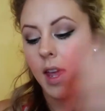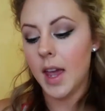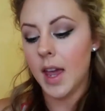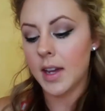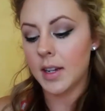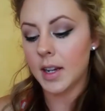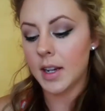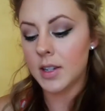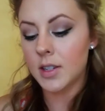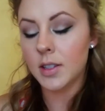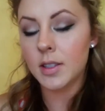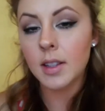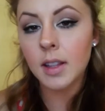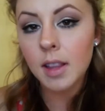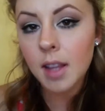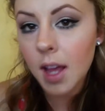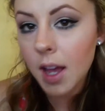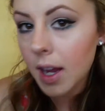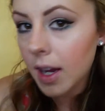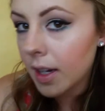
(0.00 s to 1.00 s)
And I just
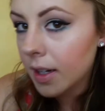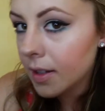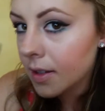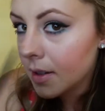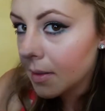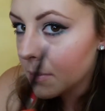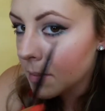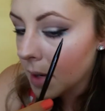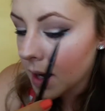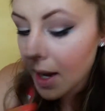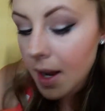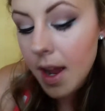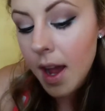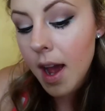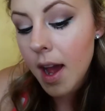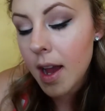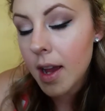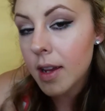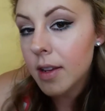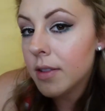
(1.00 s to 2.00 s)
lined my
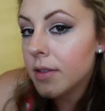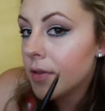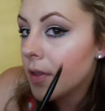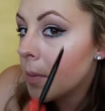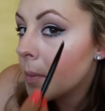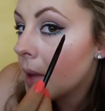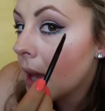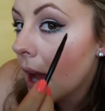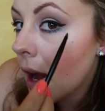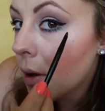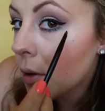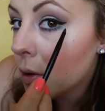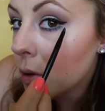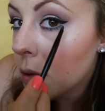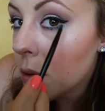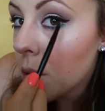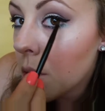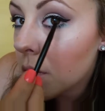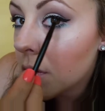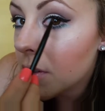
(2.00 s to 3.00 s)
eyes from the outer
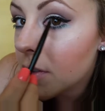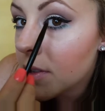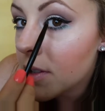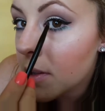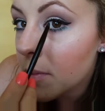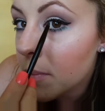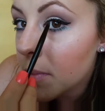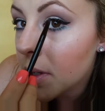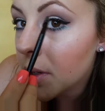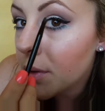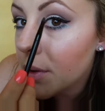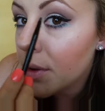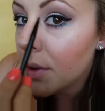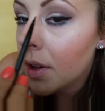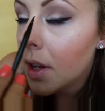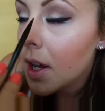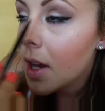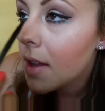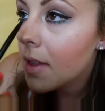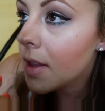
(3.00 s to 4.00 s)
corner to the
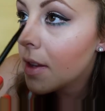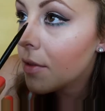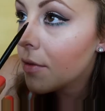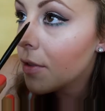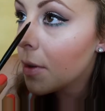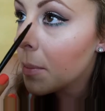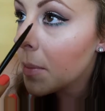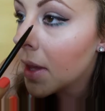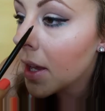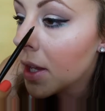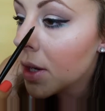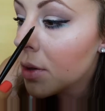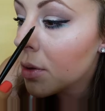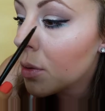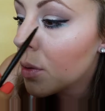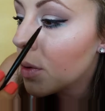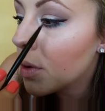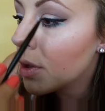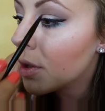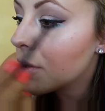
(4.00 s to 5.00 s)
middle, then from the inner
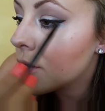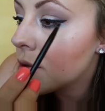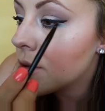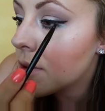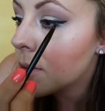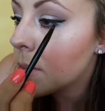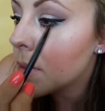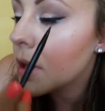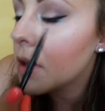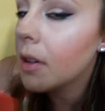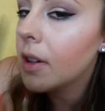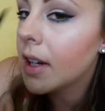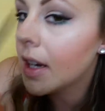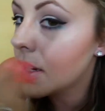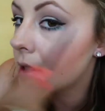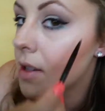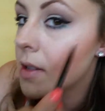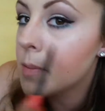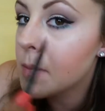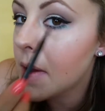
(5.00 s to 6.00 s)
corner to the middle, and
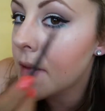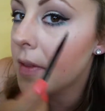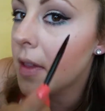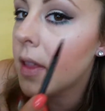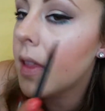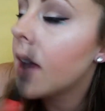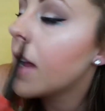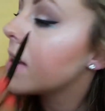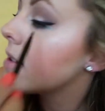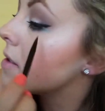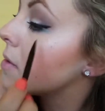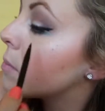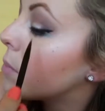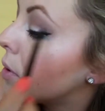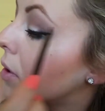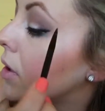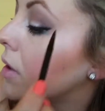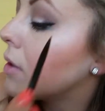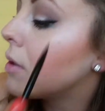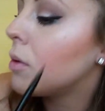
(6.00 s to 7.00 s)
I just met the lines and
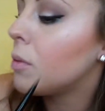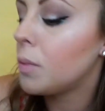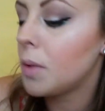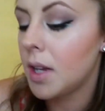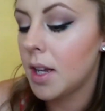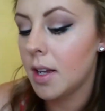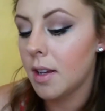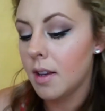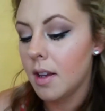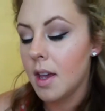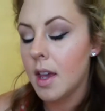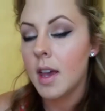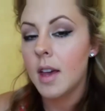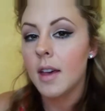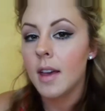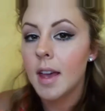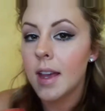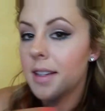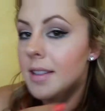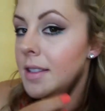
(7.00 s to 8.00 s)
put a little wing.
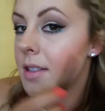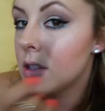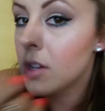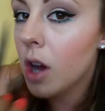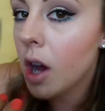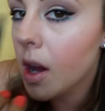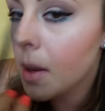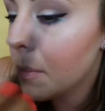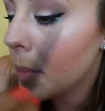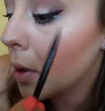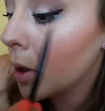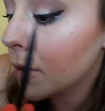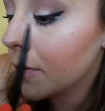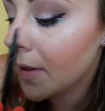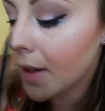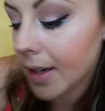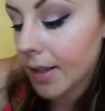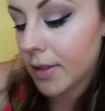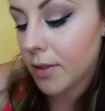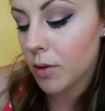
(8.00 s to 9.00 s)
It's not
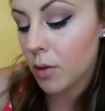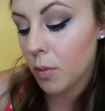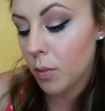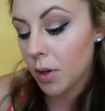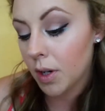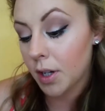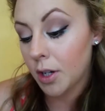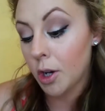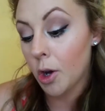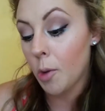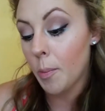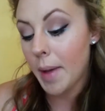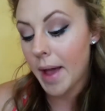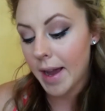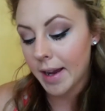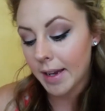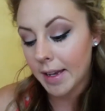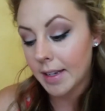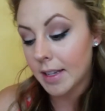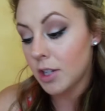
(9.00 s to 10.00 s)
perfect, so we're gonna go
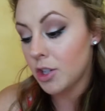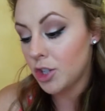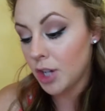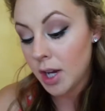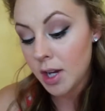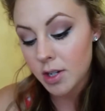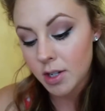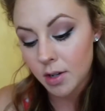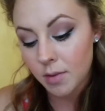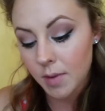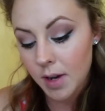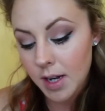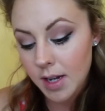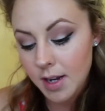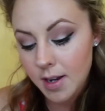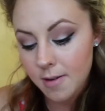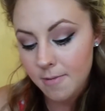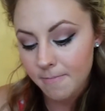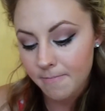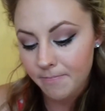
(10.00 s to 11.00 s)
back in and change it right
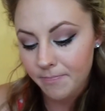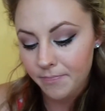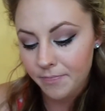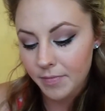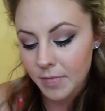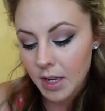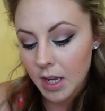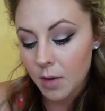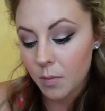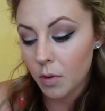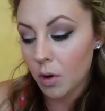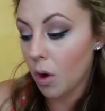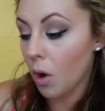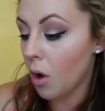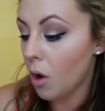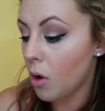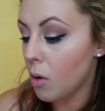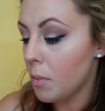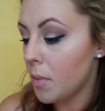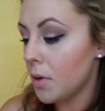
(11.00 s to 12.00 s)
now. And we're
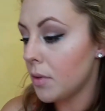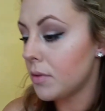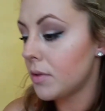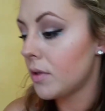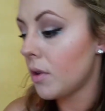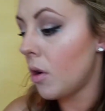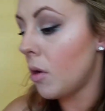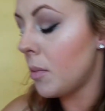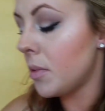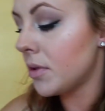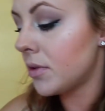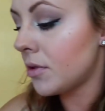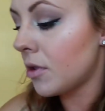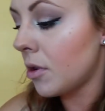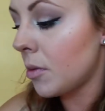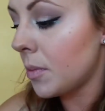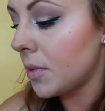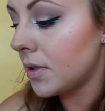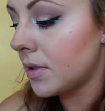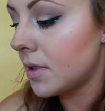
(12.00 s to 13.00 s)
almost
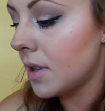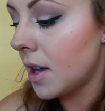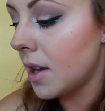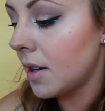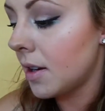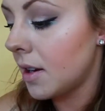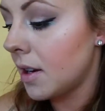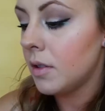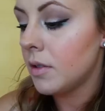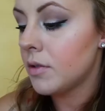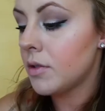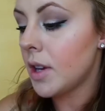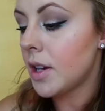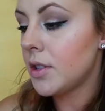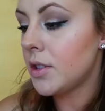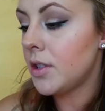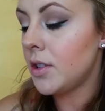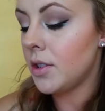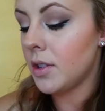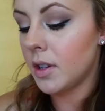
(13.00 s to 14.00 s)
done. So I
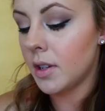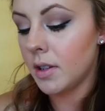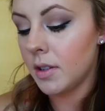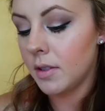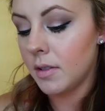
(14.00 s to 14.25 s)
took